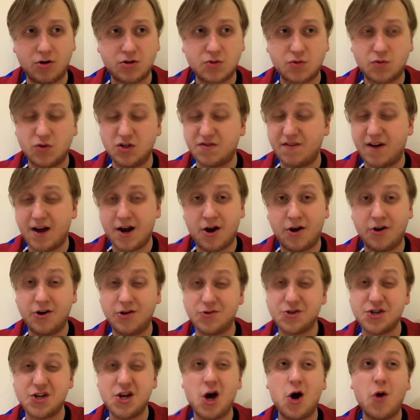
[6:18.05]
because Van
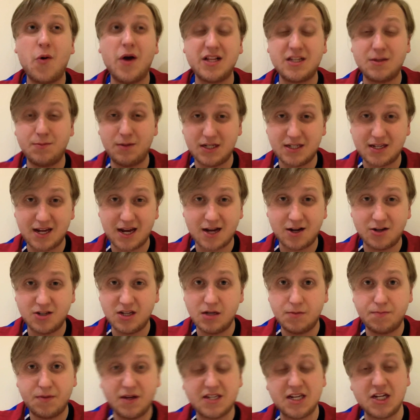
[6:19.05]
Aanholt's nowhere to be seen because he's
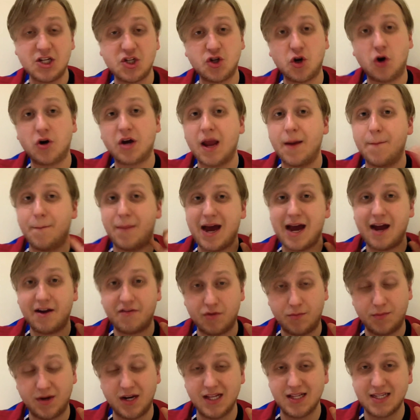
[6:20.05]
busy jogging back from
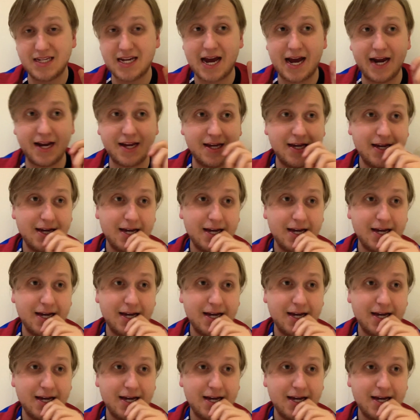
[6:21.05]
an attack.